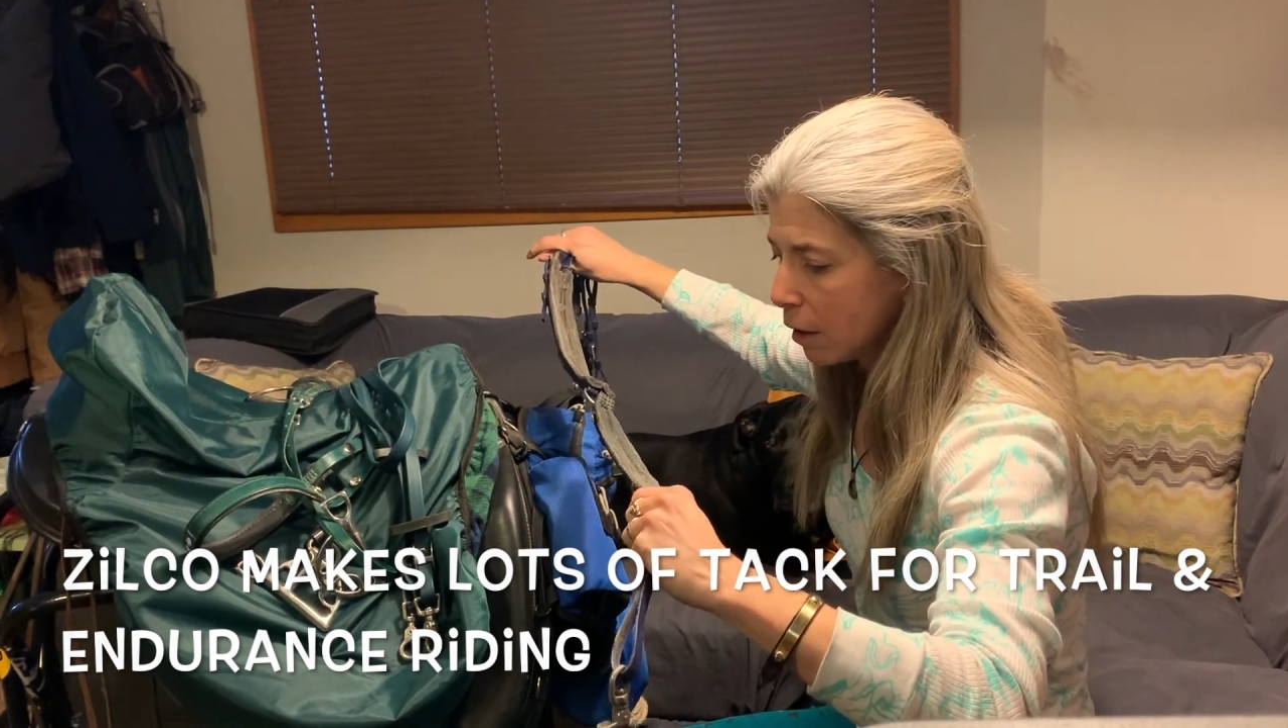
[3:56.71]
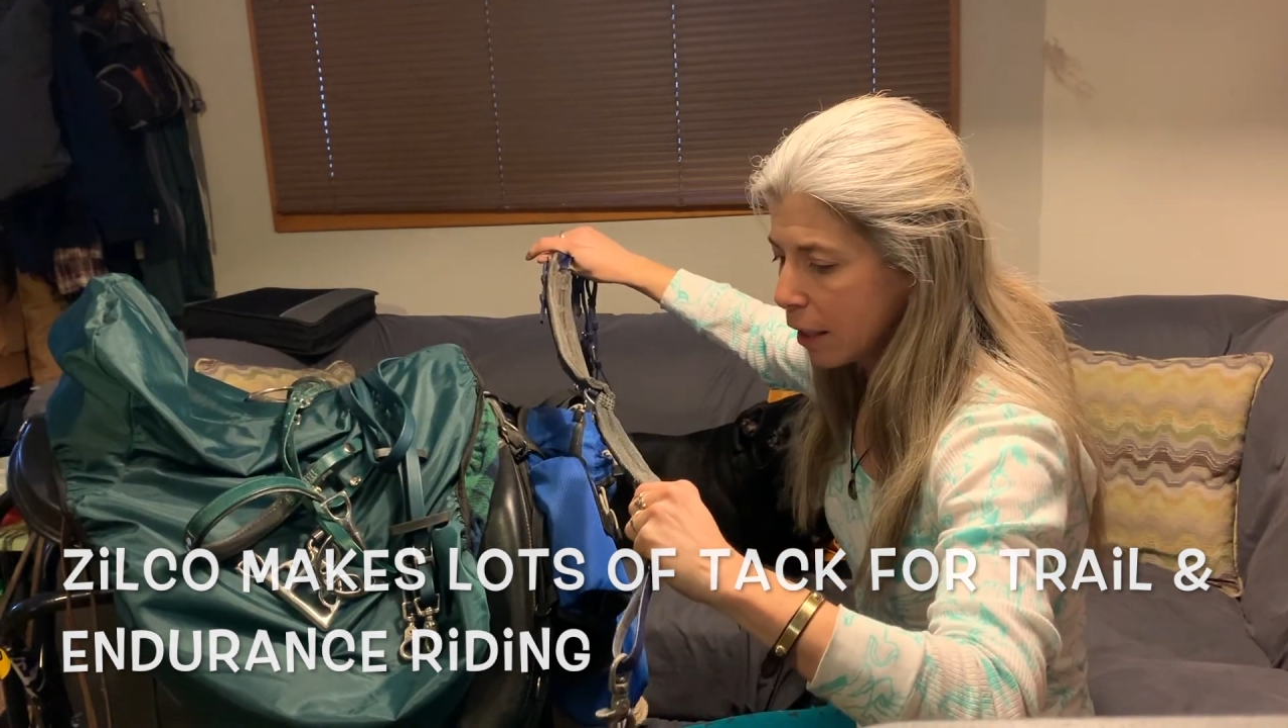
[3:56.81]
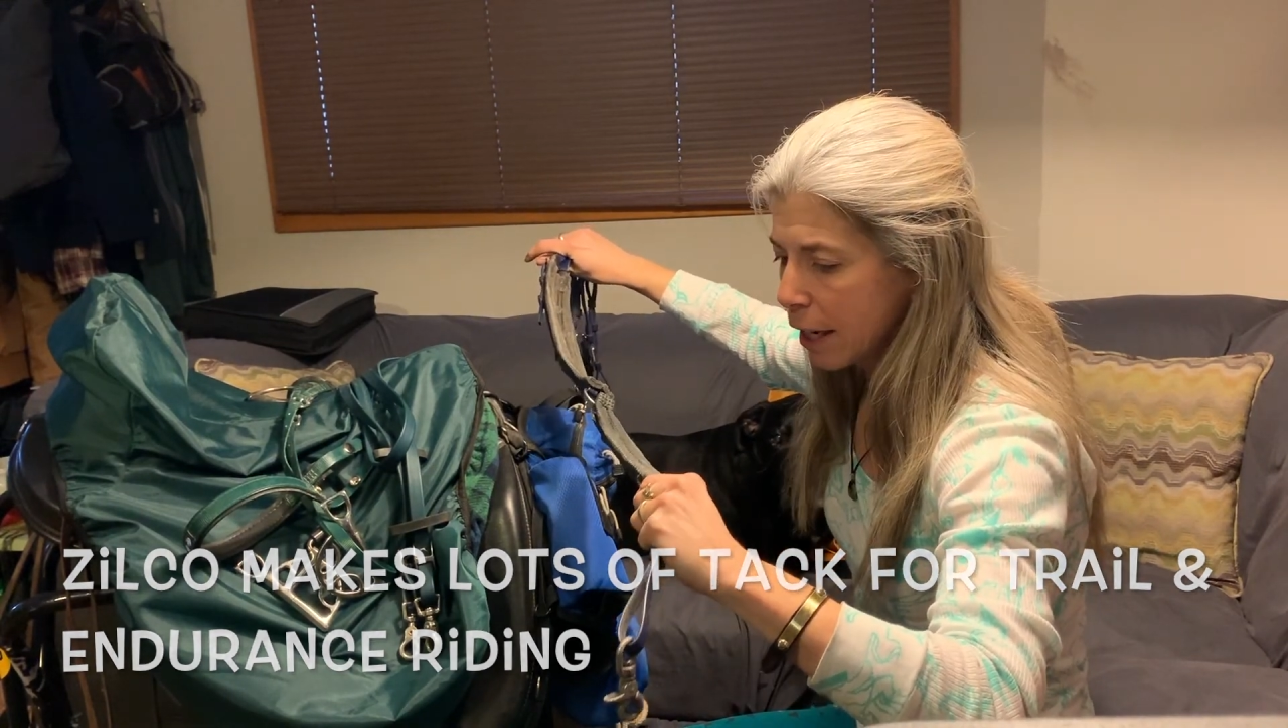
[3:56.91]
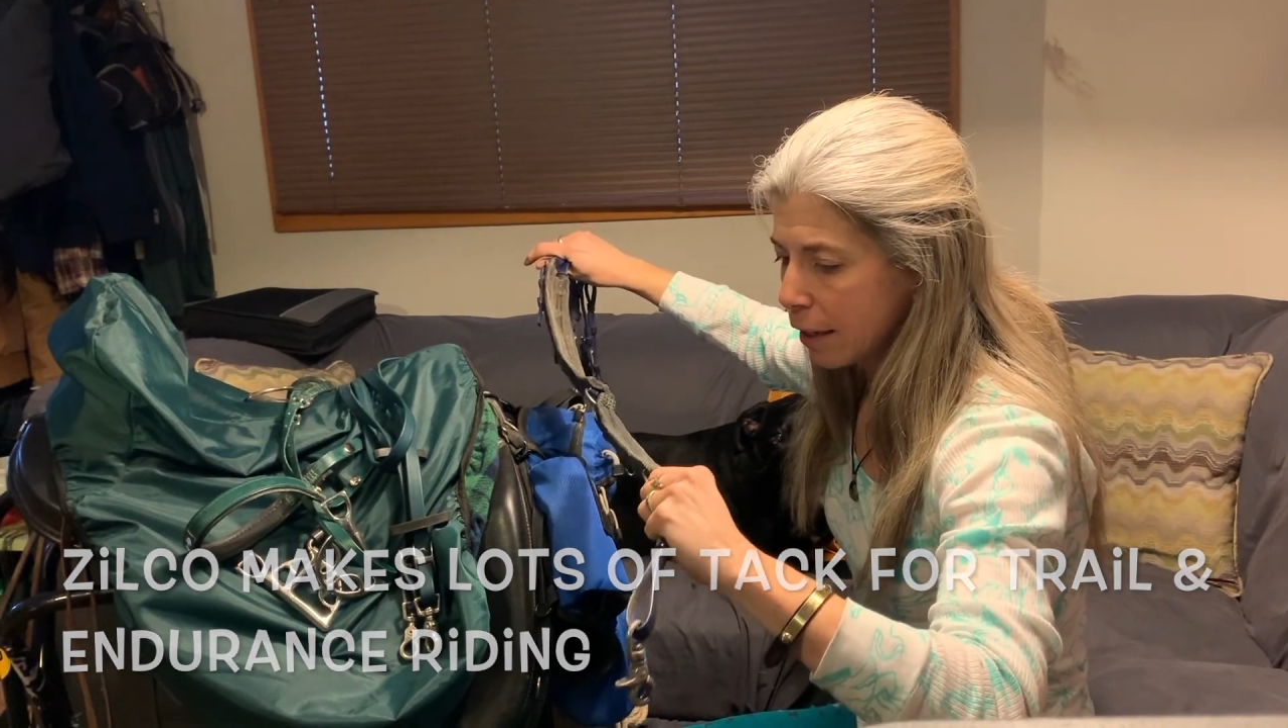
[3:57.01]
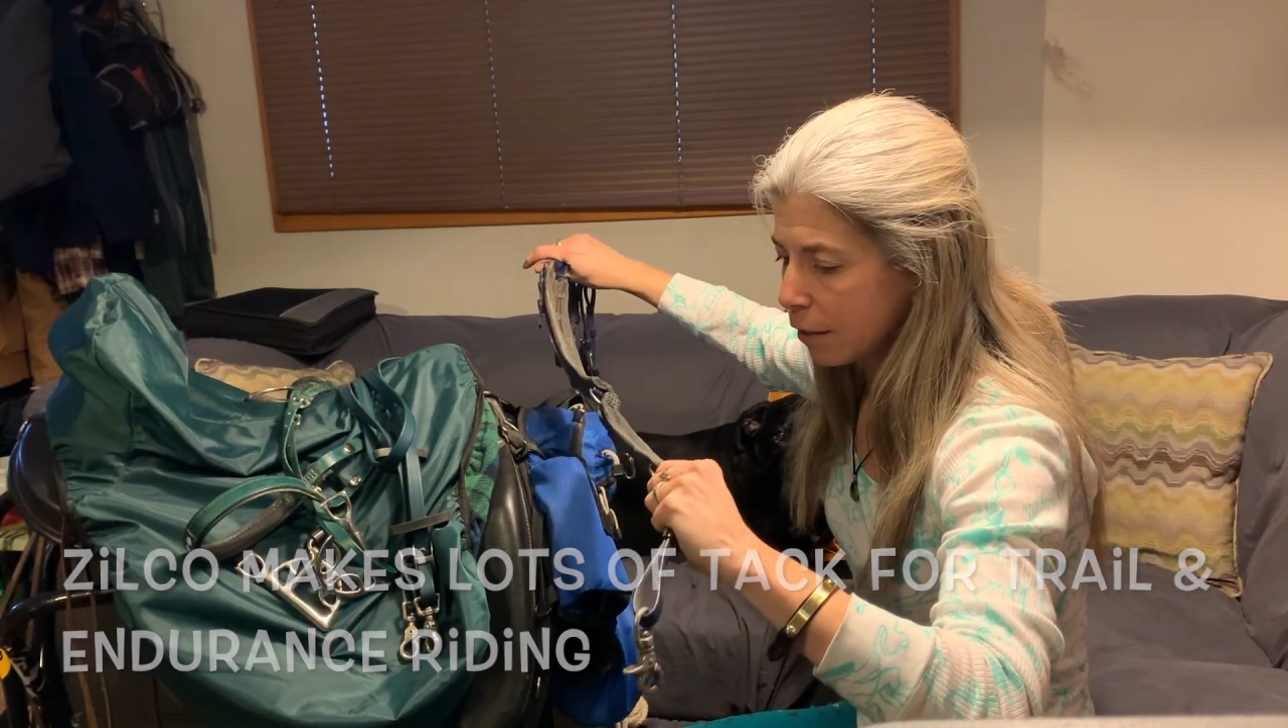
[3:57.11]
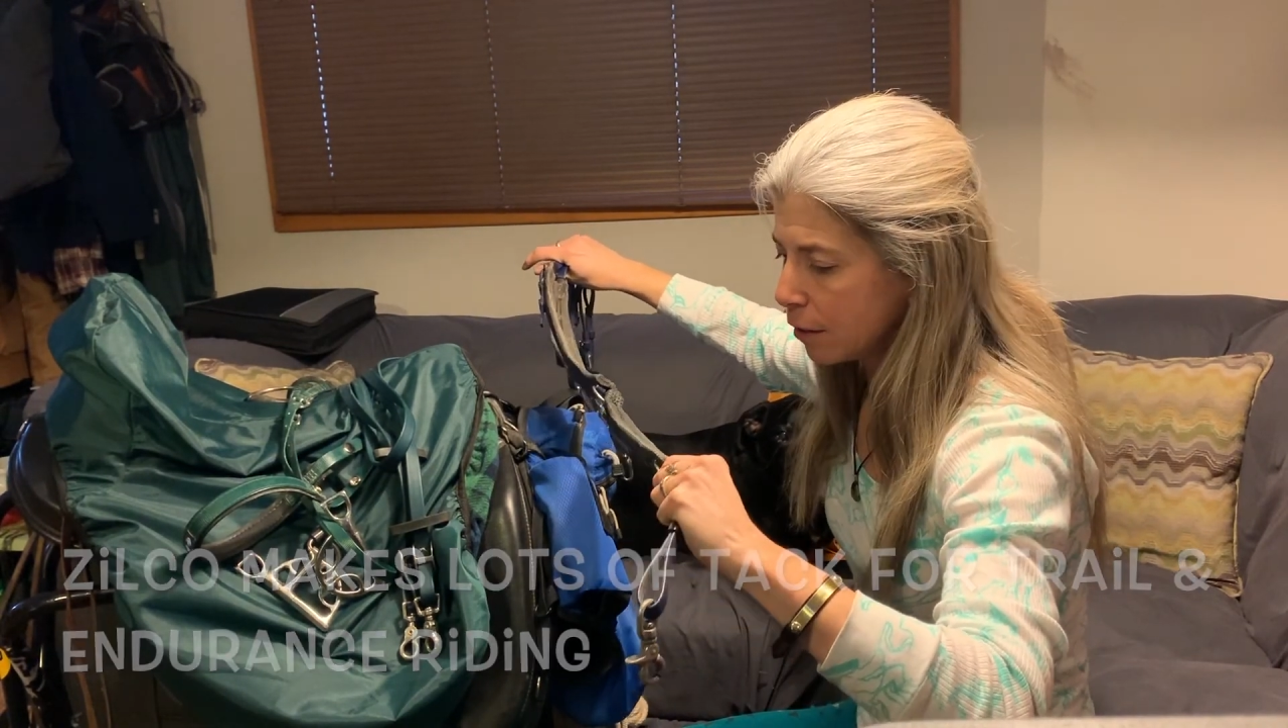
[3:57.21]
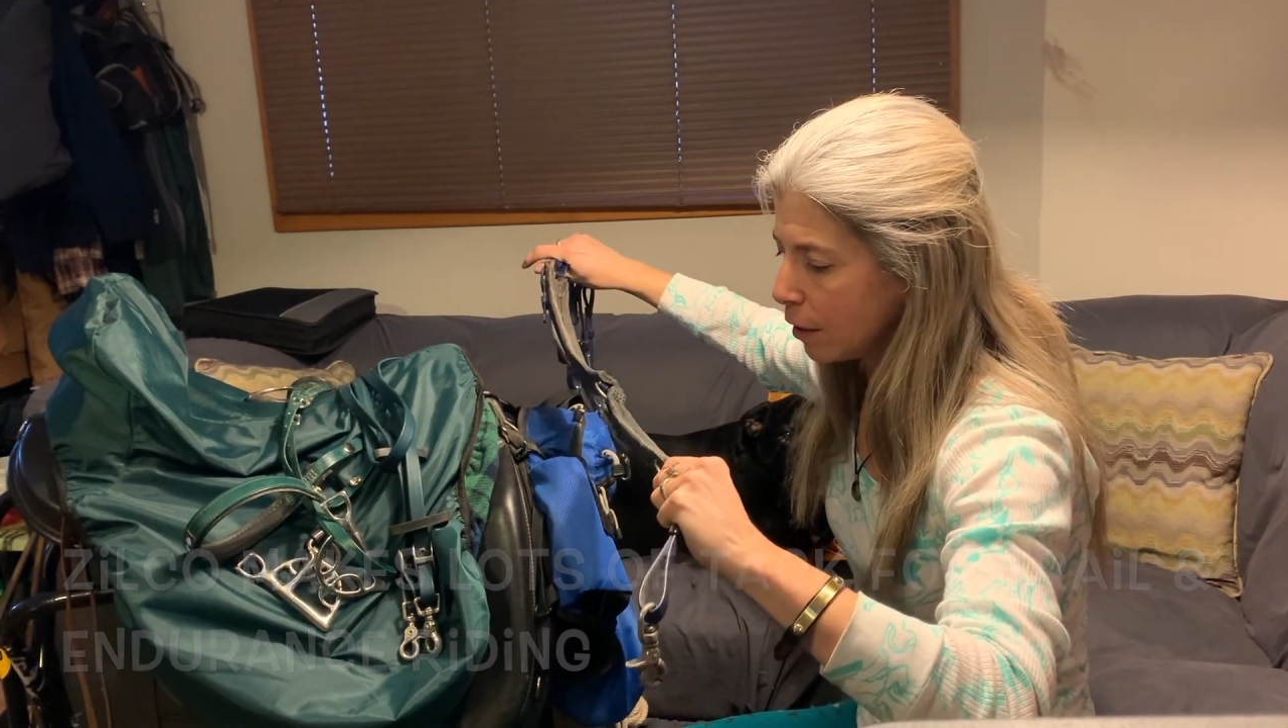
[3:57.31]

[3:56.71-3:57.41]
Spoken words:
cares